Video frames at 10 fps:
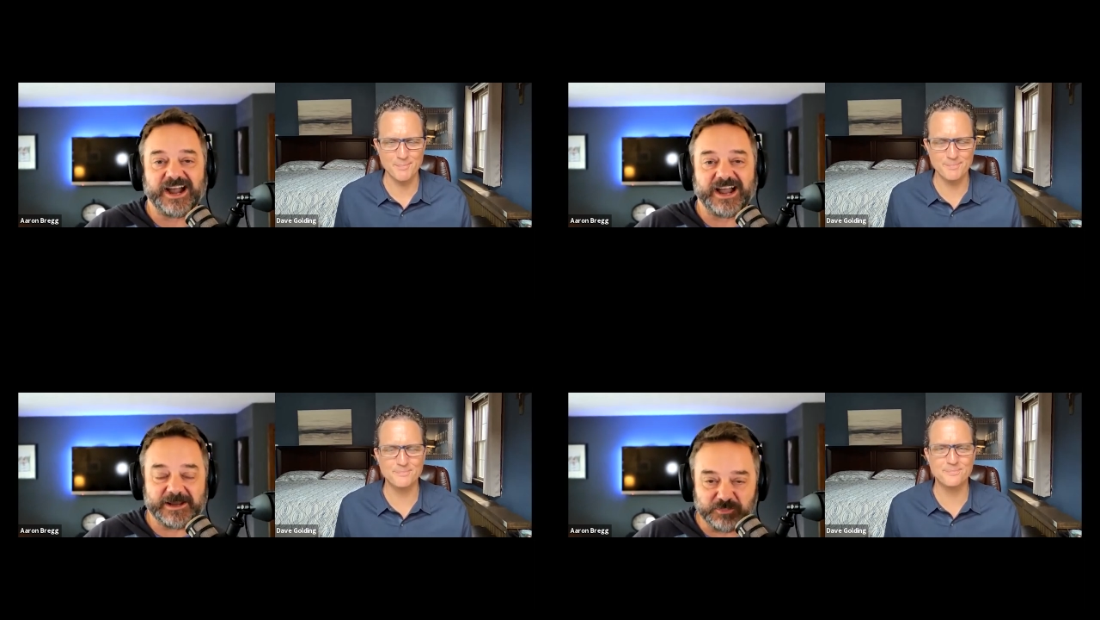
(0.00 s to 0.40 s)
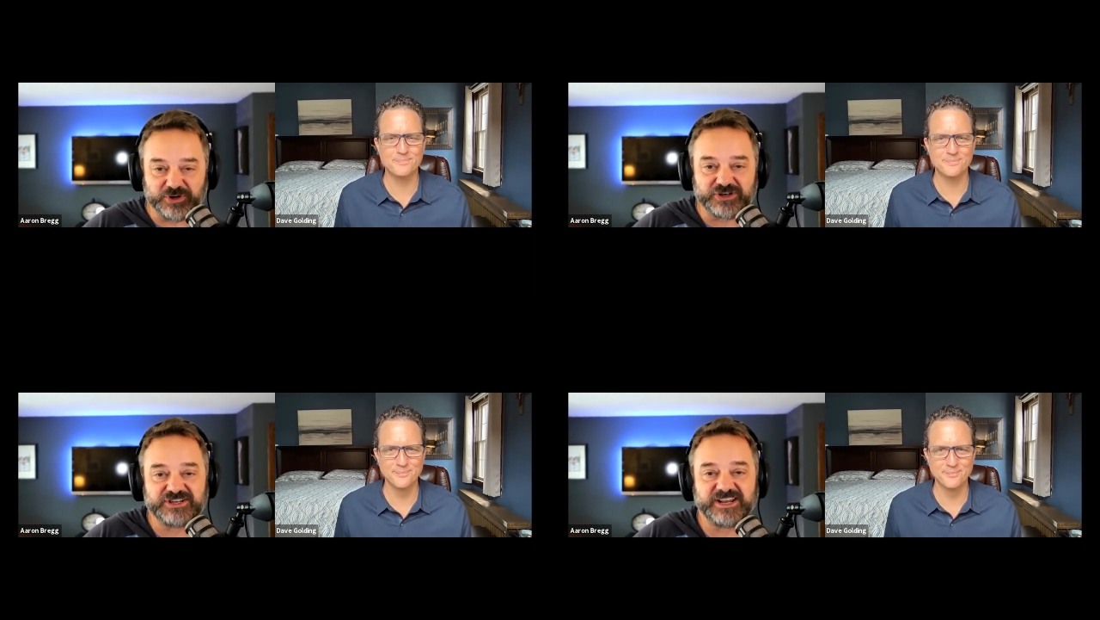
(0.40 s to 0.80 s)
Speaker 1: I
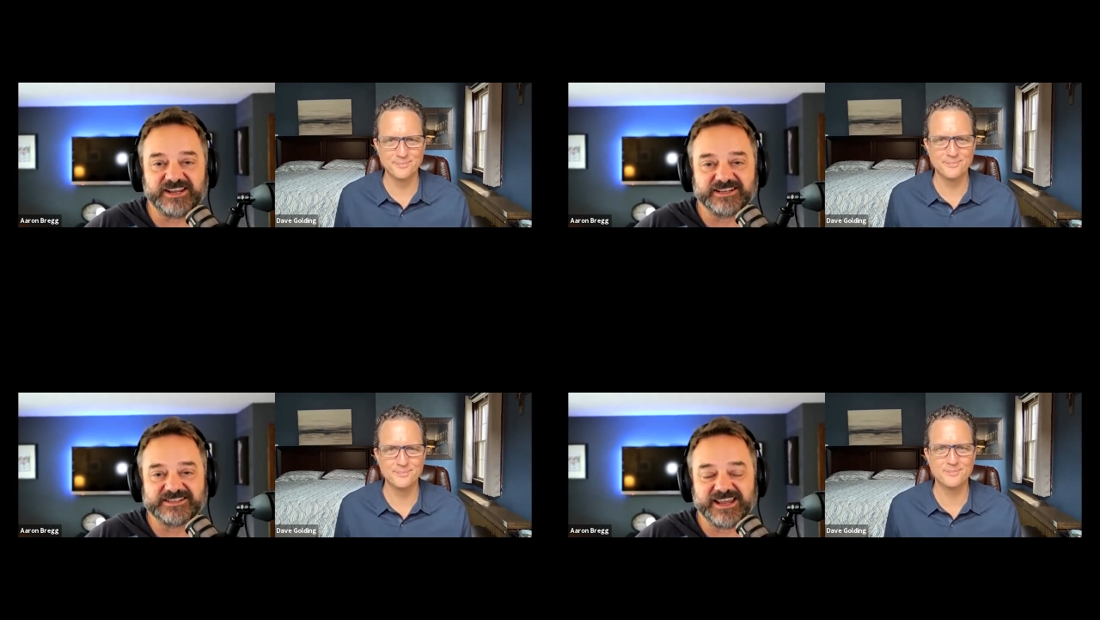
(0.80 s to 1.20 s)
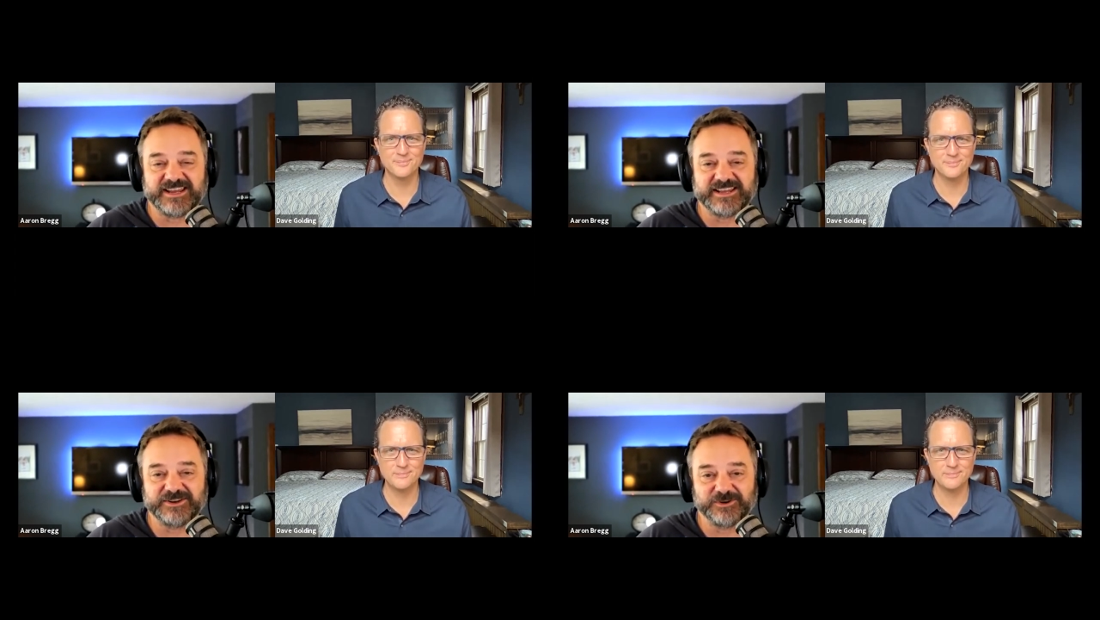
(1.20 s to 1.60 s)
appreciate you
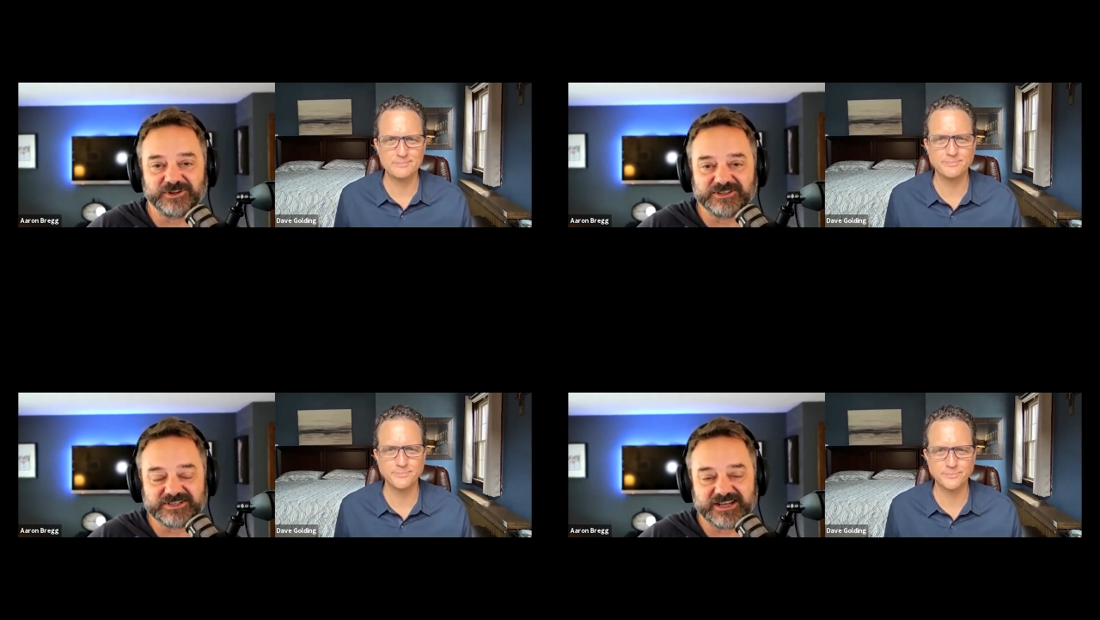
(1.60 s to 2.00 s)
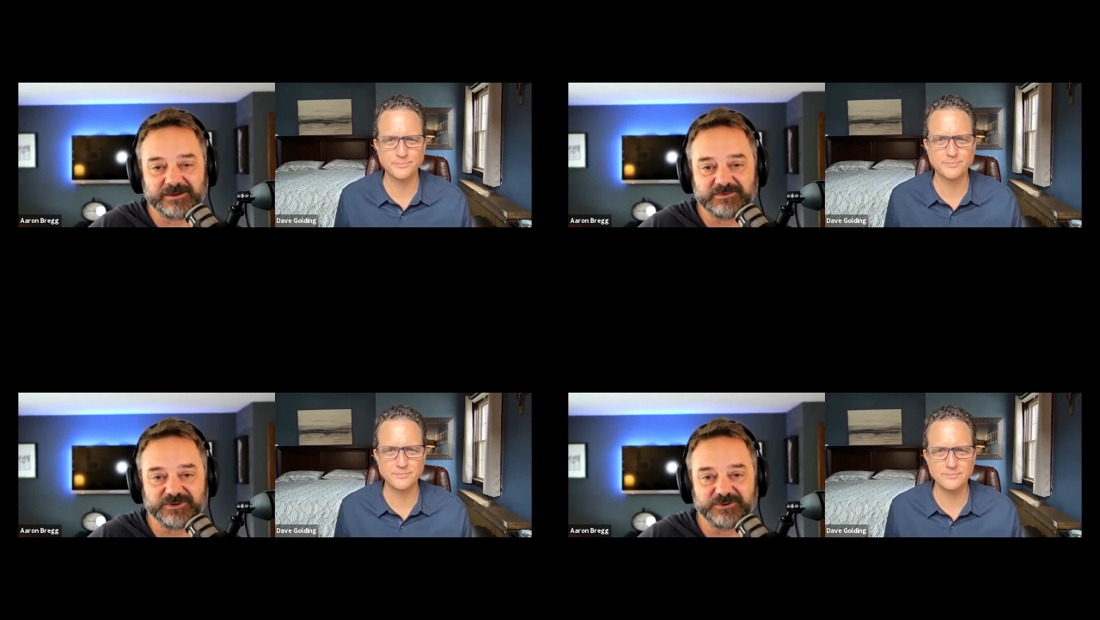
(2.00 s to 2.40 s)
taking your
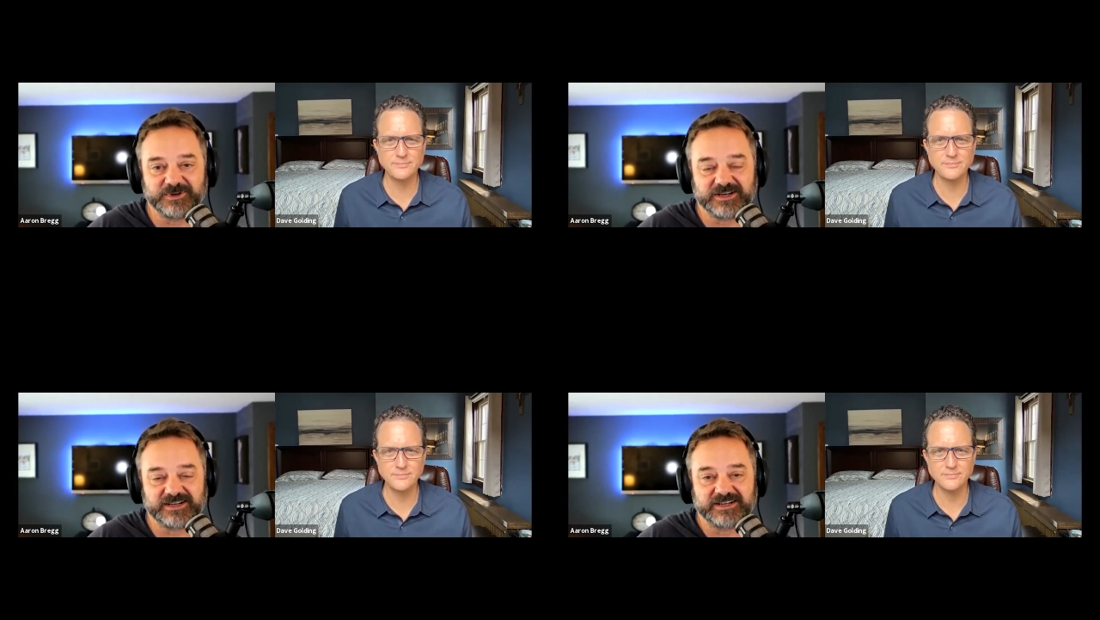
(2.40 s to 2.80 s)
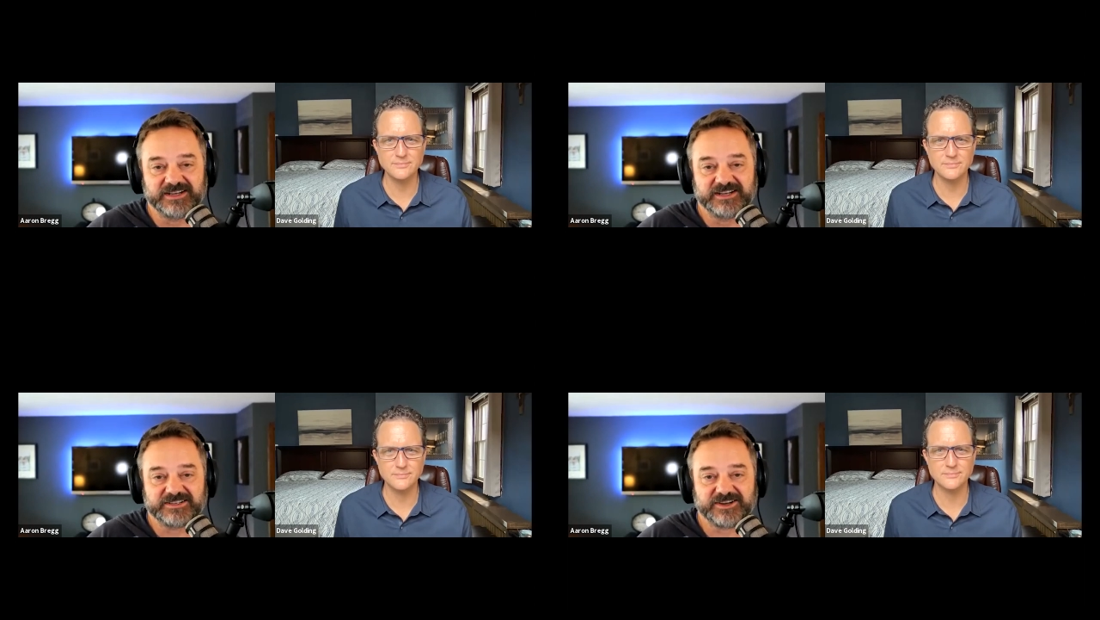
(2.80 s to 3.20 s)
lunchtime to uh,
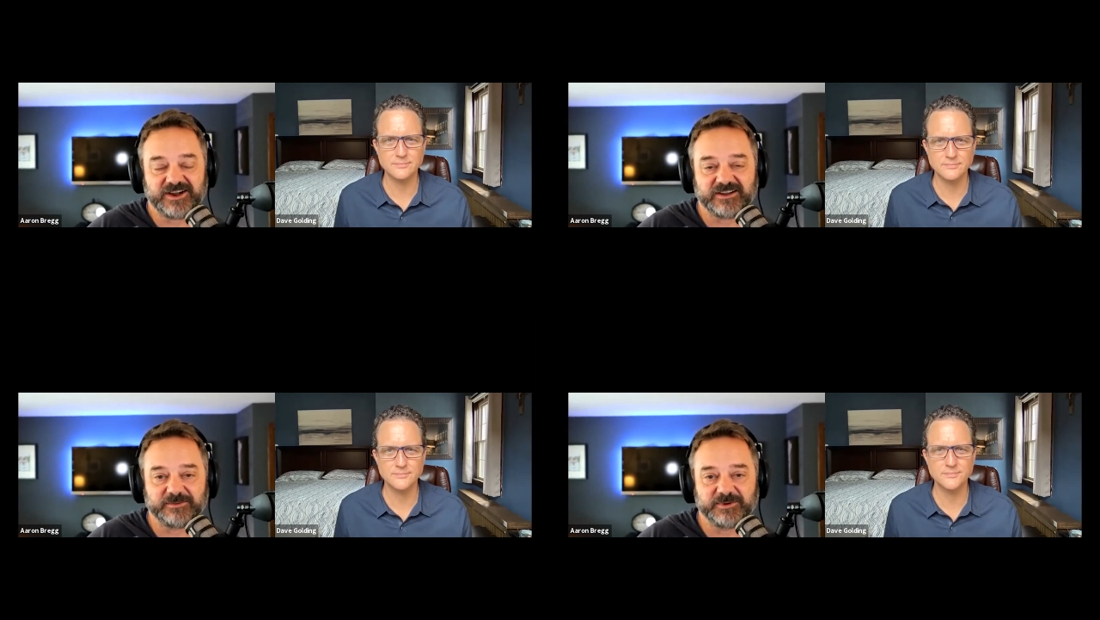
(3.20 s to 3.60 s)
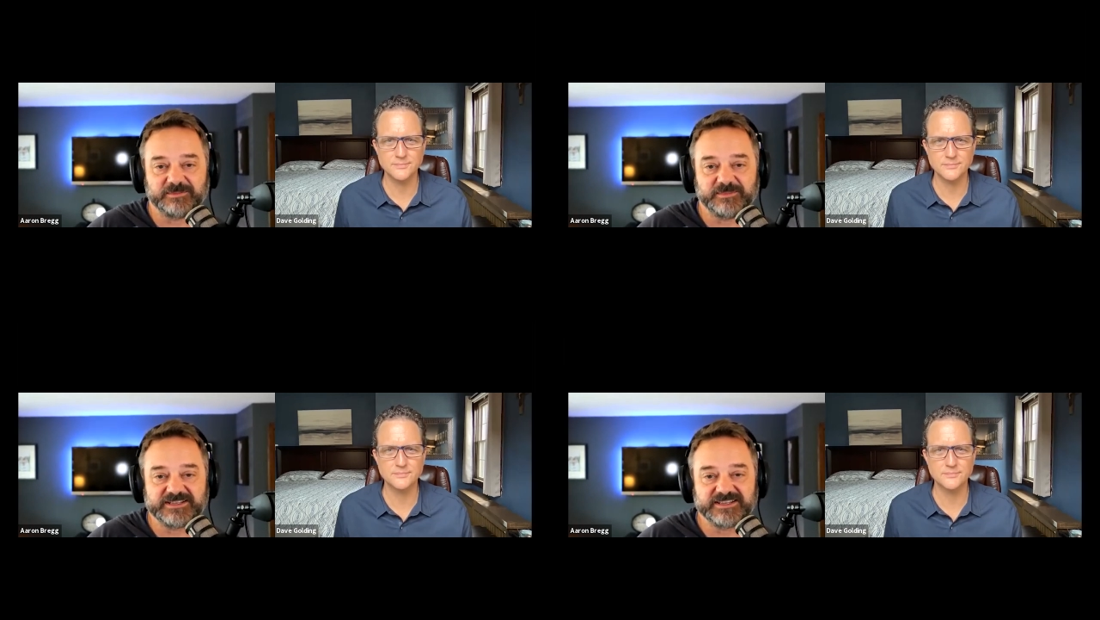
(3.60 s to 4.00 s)
talk with
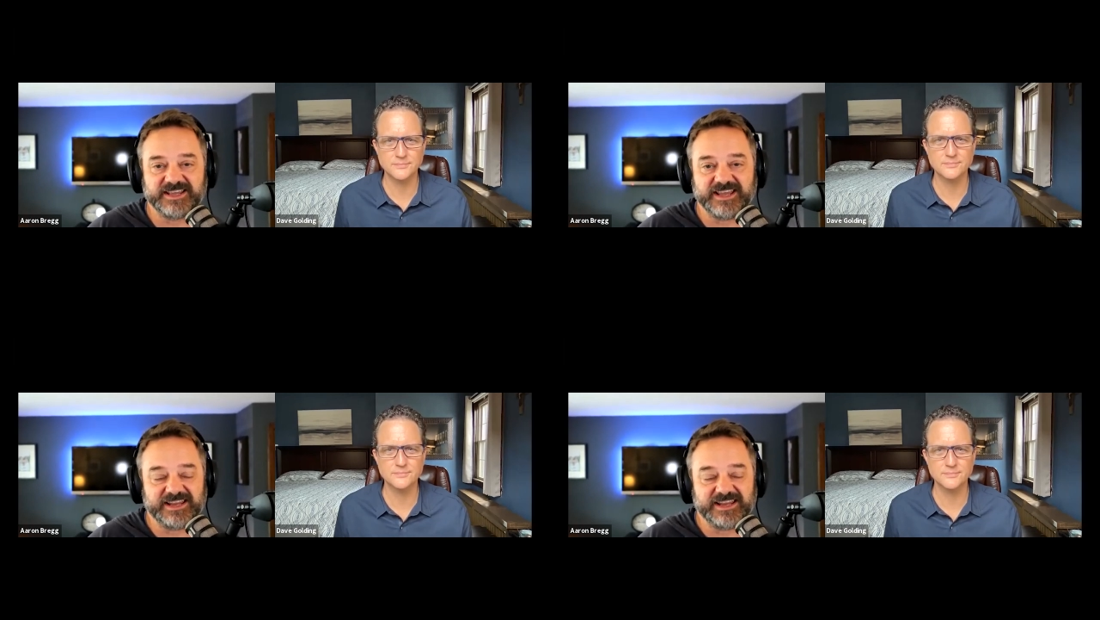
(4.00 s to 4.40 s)
me today.